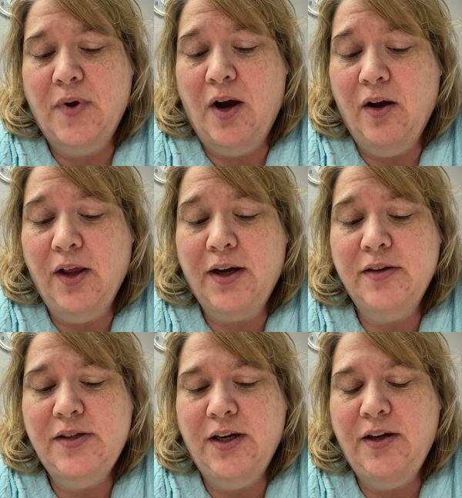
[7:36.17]
All I
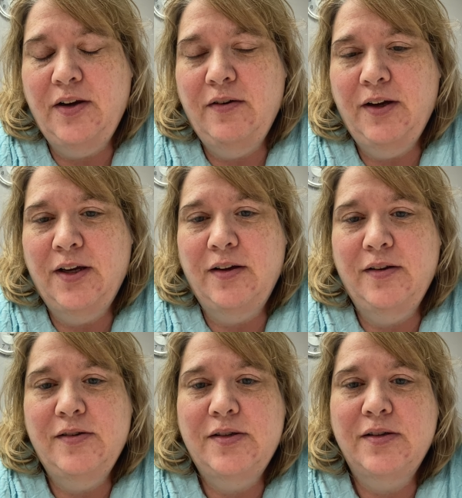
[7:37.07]
can tell you
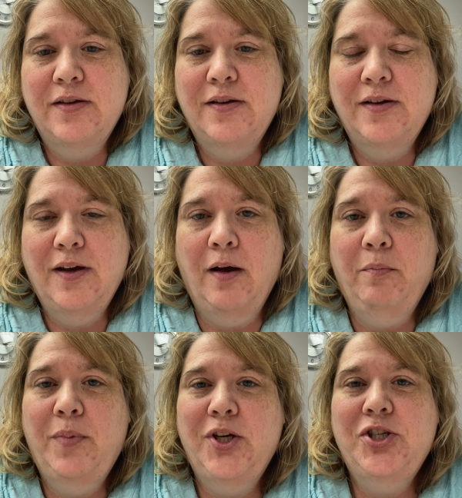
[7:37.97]
is
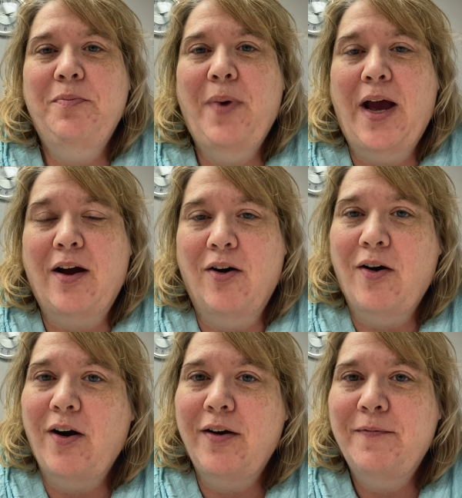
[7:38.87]
I'm pushing back
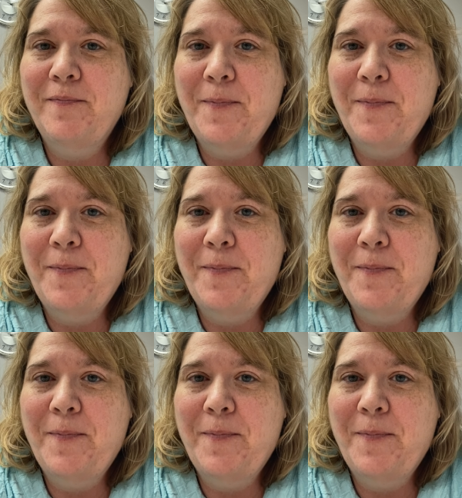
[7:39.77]
hard.